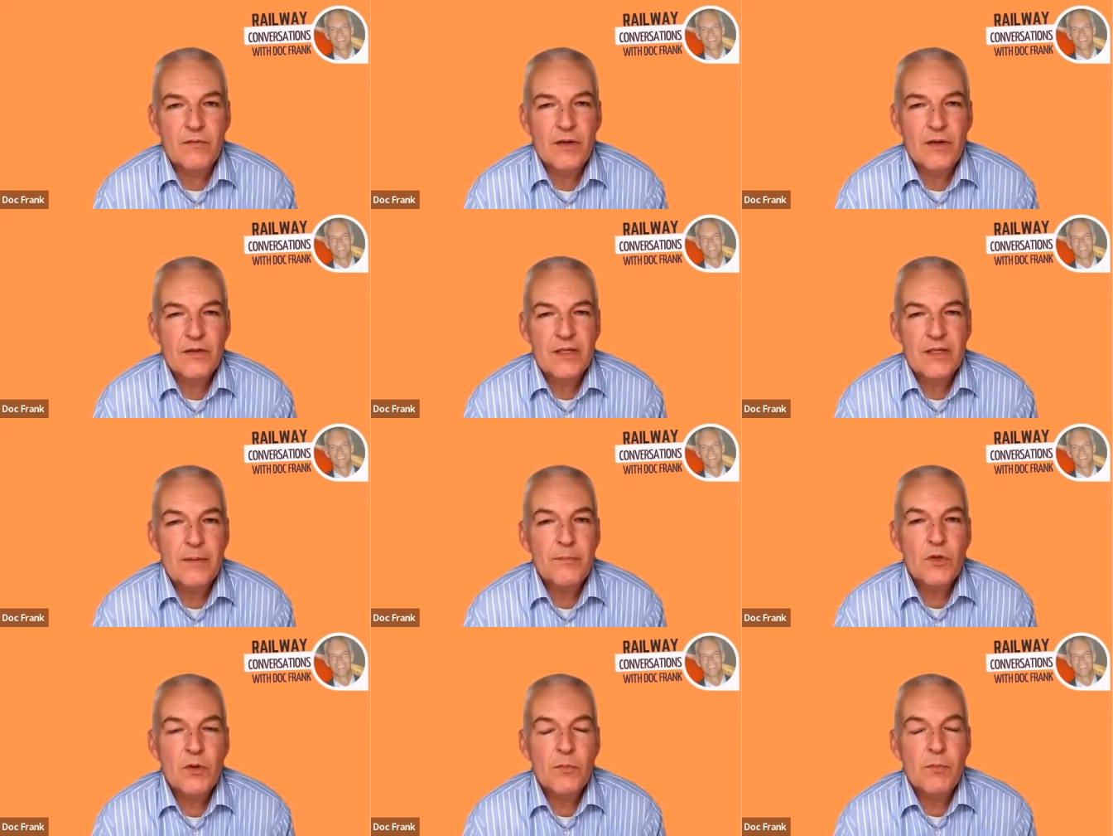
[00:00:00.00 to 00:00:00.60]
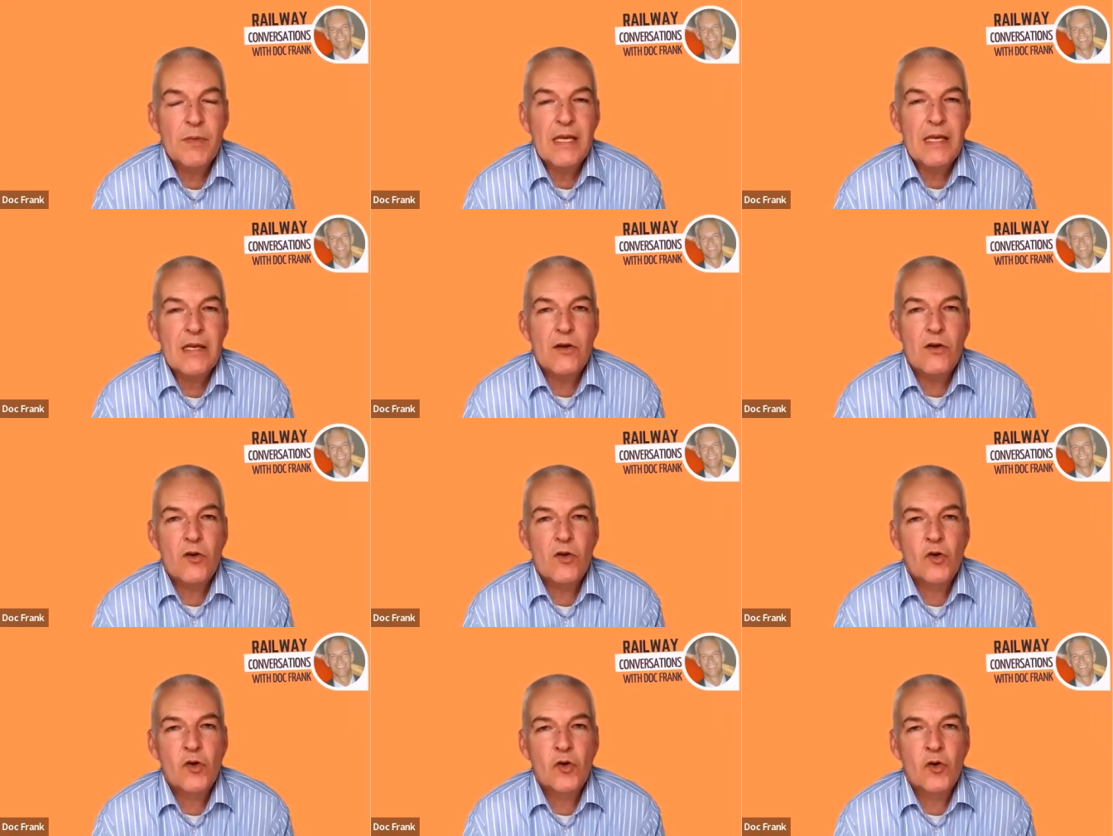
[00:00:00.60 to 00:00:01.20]
seem to be
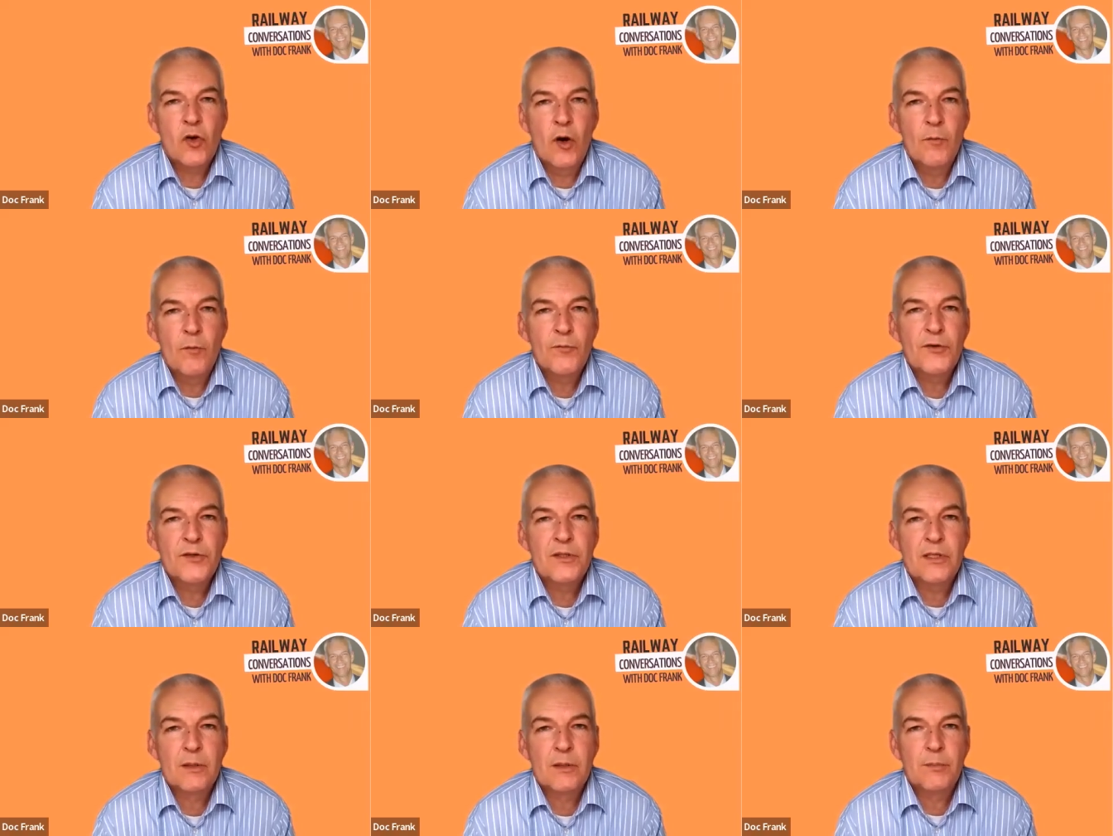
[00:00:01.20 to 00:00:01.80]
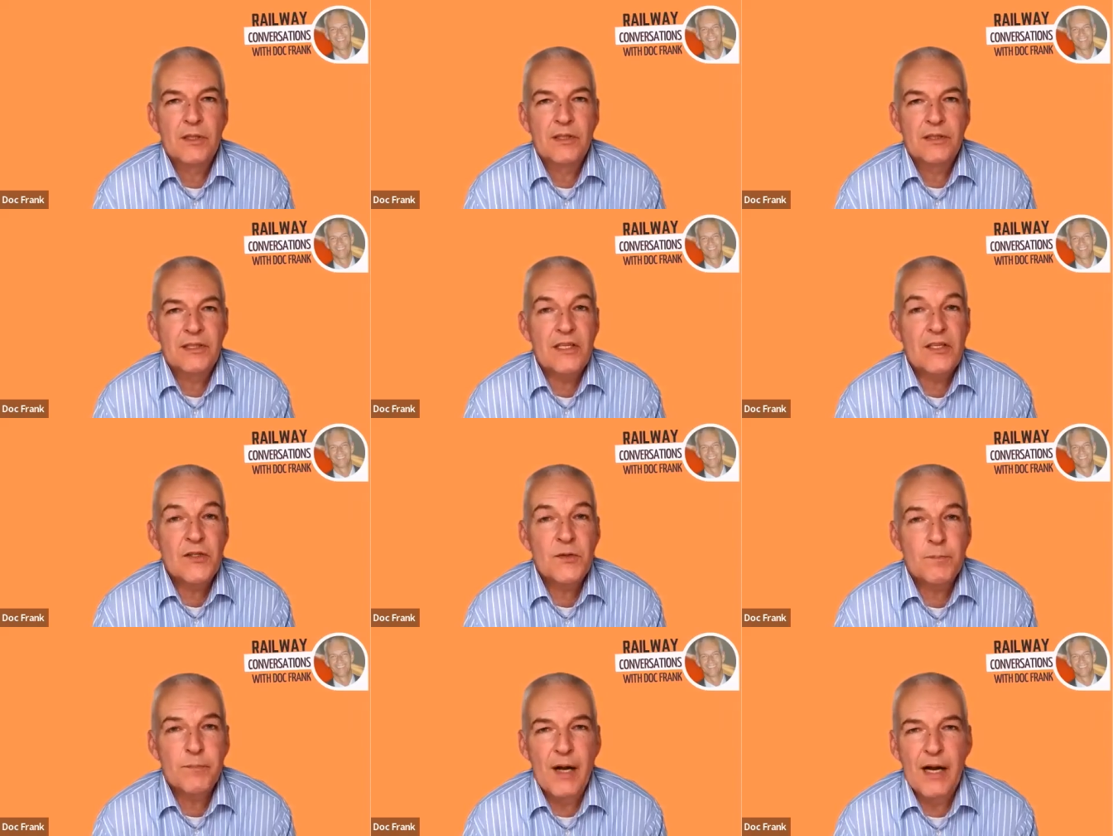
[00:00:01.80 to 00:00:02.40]
comfortable
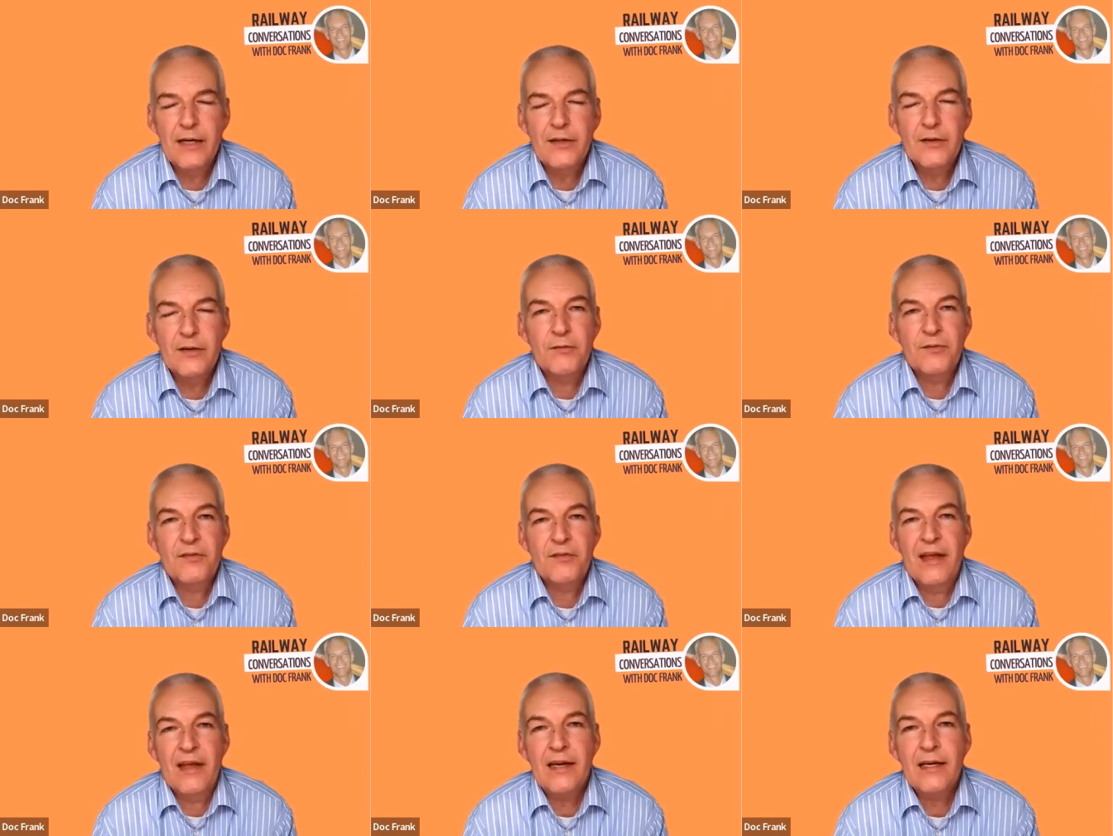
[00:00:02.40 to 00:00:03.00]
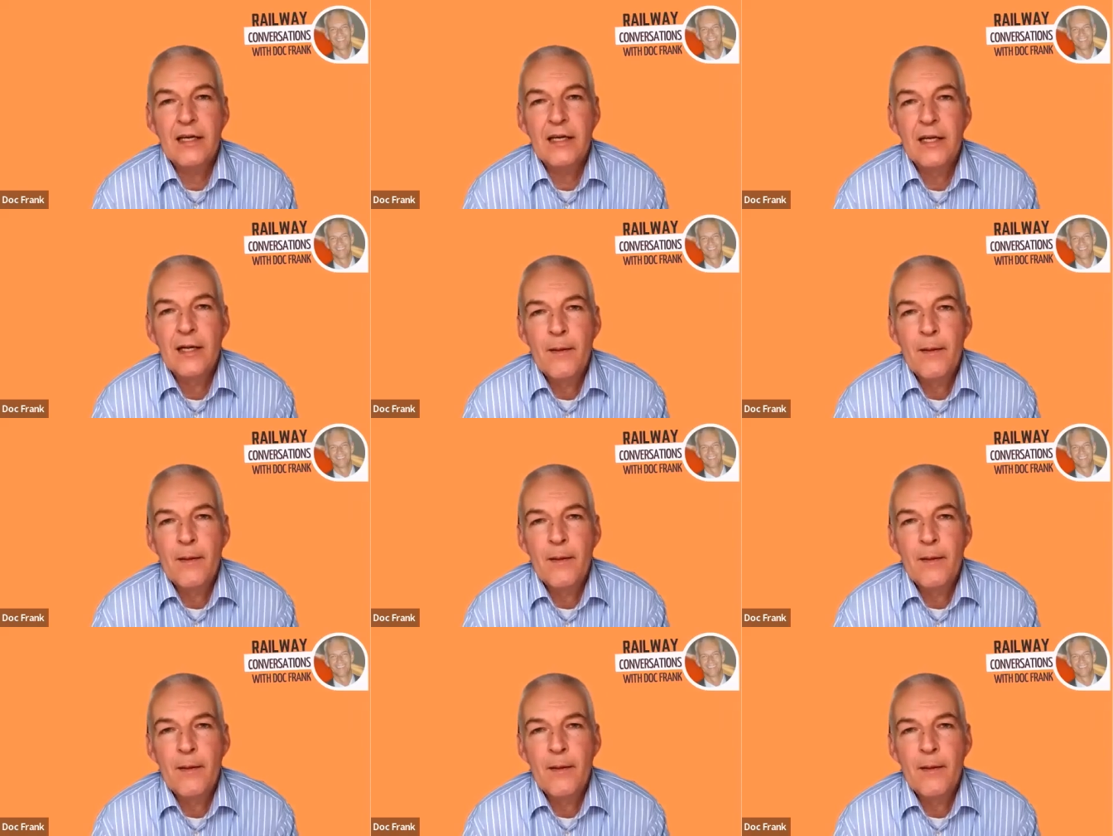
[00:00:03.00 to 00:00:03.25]
despite of that.